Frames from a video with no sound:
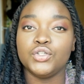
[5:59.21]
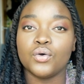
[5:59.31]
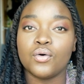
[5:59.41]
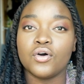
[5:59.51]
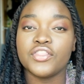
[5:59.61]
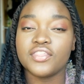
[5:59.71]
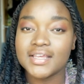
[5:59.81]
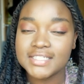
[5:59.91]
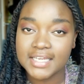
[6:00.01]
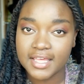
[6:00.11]
your
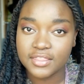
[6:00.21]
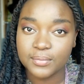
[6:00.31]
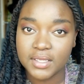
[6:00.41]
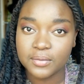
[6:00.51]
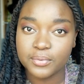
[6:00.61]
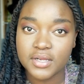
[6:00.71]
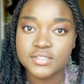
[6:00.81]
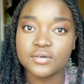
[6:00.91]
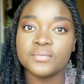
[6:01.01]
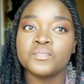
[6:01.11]
39th week
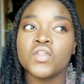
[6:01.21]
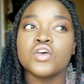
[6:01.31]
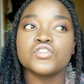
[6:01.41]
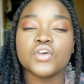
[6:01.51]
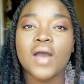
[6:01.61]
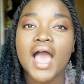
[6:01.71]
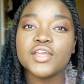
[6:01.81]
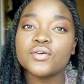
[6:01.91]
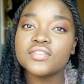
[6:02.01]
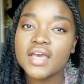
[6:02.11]
appraisal. So
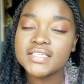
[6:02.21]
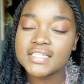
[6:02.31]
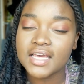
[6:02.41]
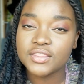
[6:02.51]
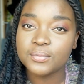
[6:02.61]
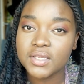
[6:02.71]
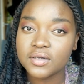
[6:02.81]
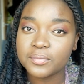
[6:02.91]
at your 39th week